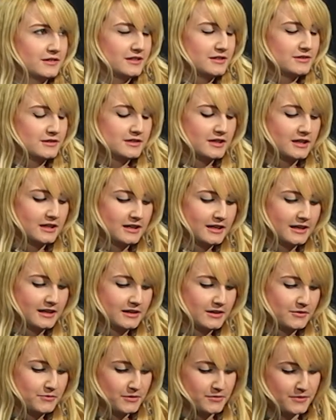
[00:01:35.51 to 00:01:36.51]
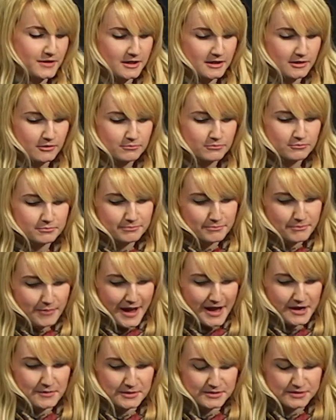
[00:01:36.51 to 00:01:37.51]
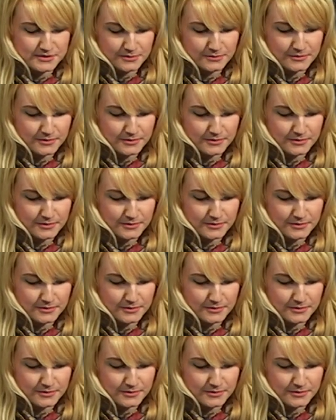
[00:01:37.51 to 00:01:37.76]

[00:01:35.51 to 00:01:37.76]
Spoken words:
I just kind of like, if I feel bad about something, I'm